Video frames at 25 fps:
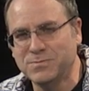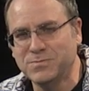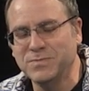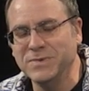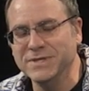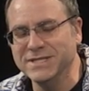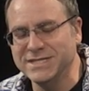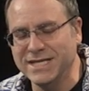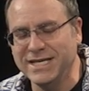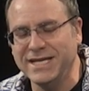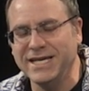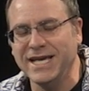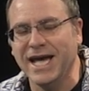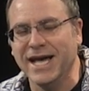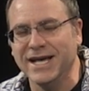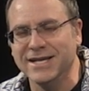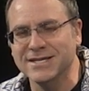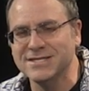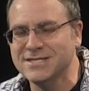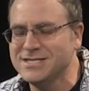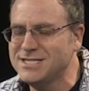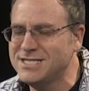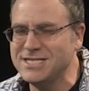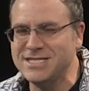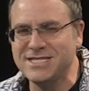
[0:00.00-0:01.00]
Is a guess.
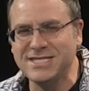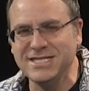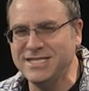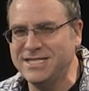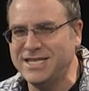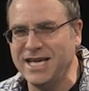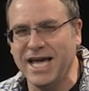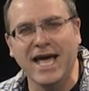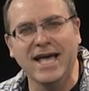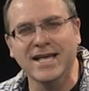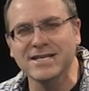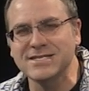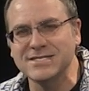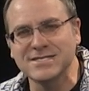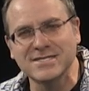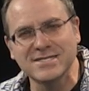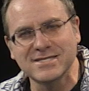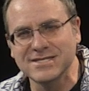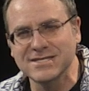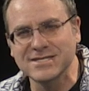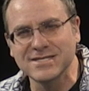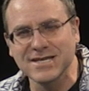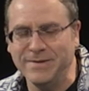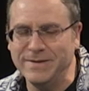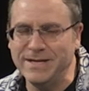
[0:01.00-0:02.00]
It's just a guess.
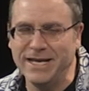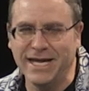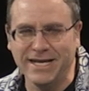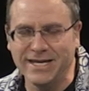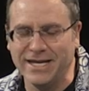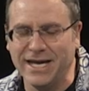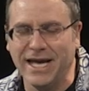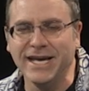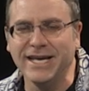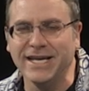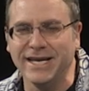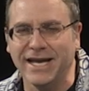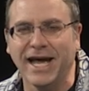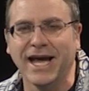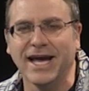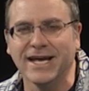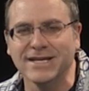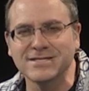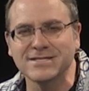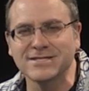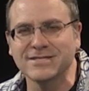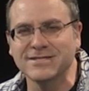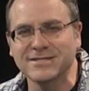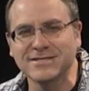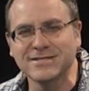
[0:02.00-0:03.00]
I mean, I could
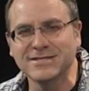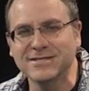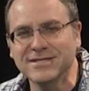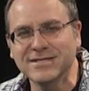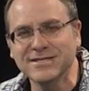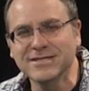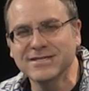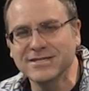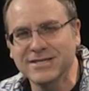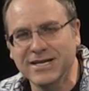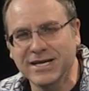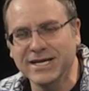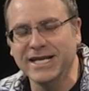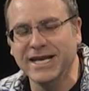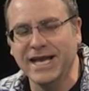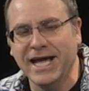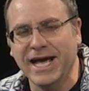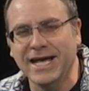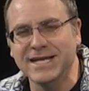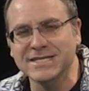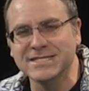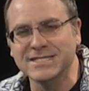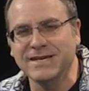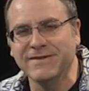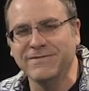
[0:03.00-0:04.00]
ask. I could
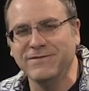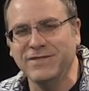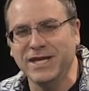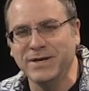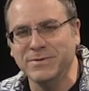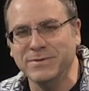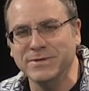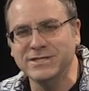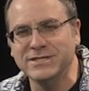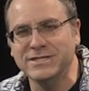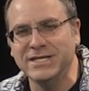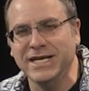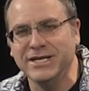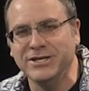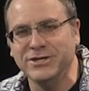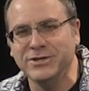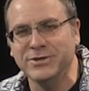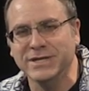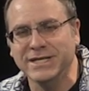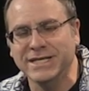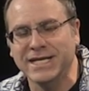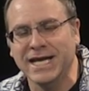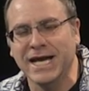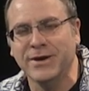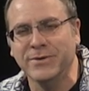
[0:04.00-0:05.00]
ask if they would take you
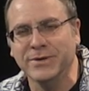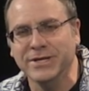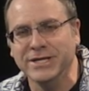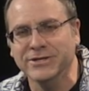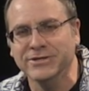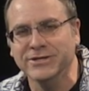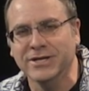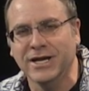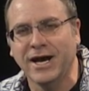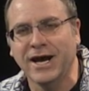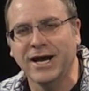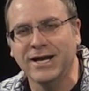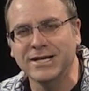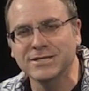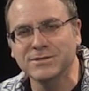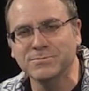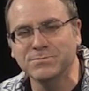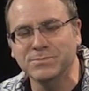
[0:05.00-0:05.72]
to county or not.